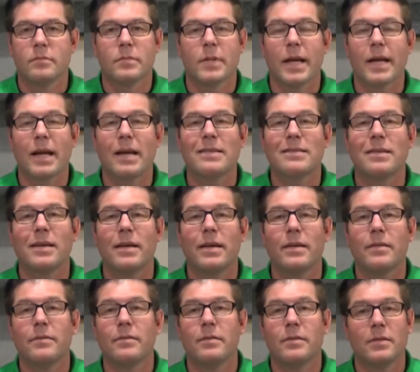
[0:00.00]
Like I
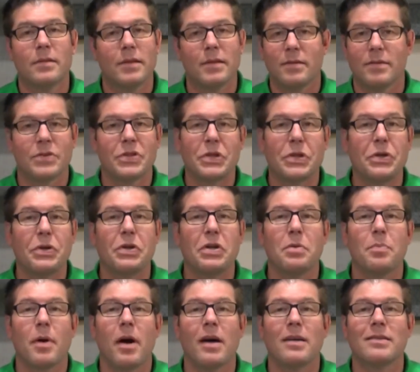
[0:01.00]
said, security
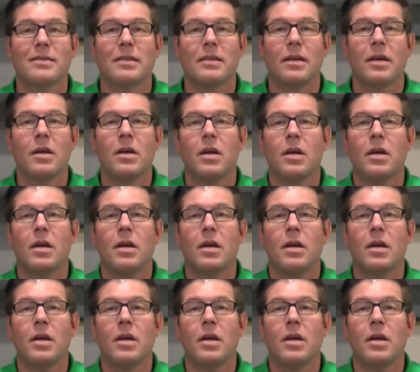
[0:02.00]
deposit.